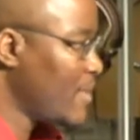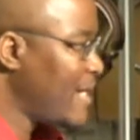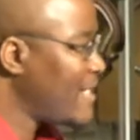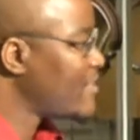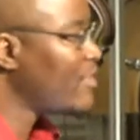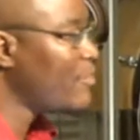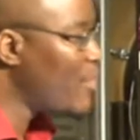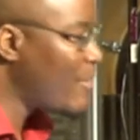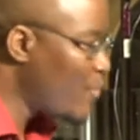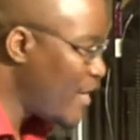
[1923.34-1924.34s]
And there's only
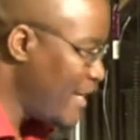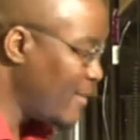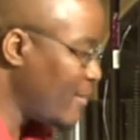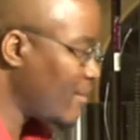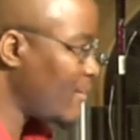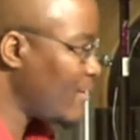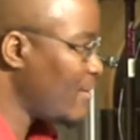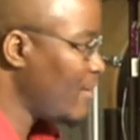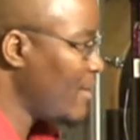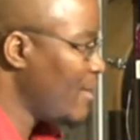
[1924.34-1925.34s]
one way
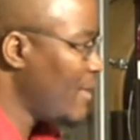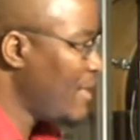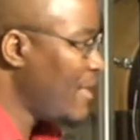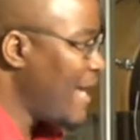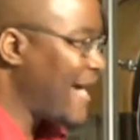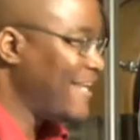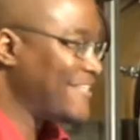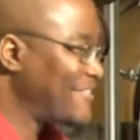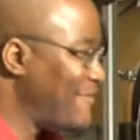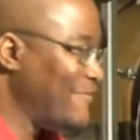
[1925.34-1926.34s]
I can
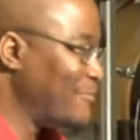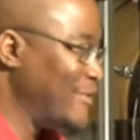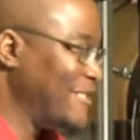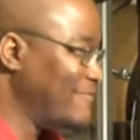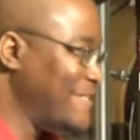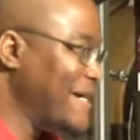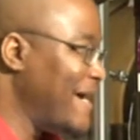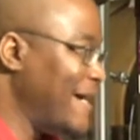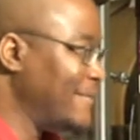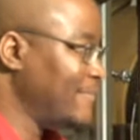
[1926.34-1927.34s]
discover the will of
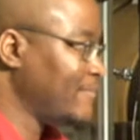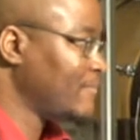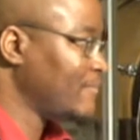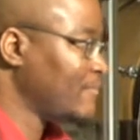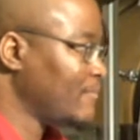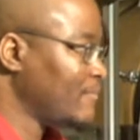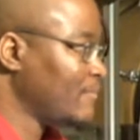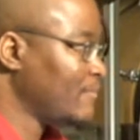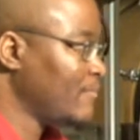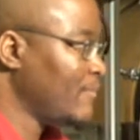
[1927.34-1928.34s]
God.
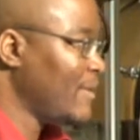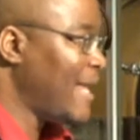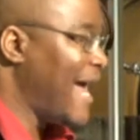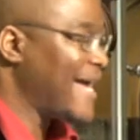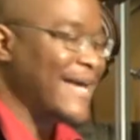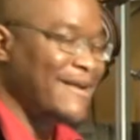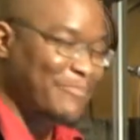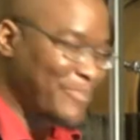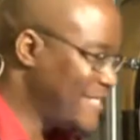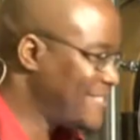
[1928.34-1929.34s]
I got to
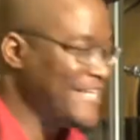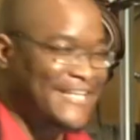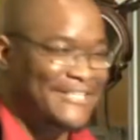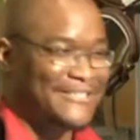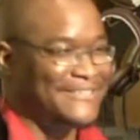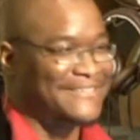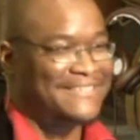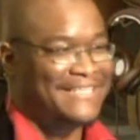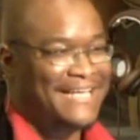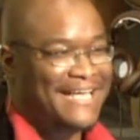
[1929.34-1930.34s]
be still.
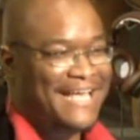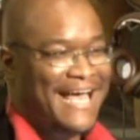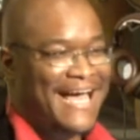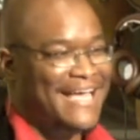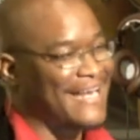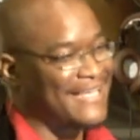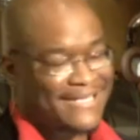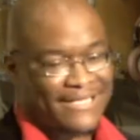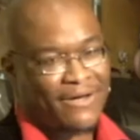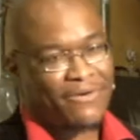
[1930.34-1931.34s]
I got to get
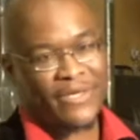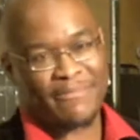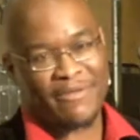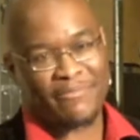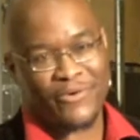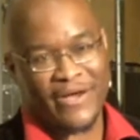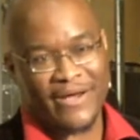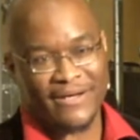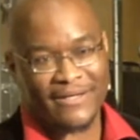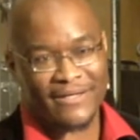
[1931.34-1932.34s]
along with Him in
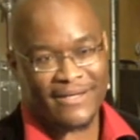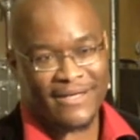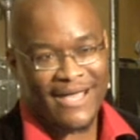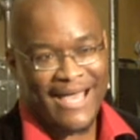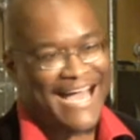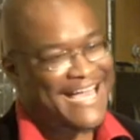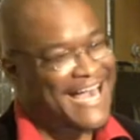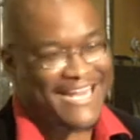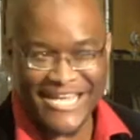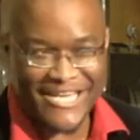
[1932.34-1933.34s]
prayer. I got to
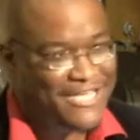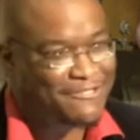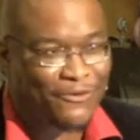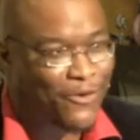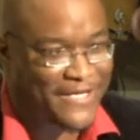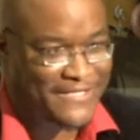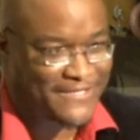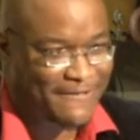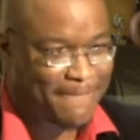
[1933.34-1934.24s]
hear His voice.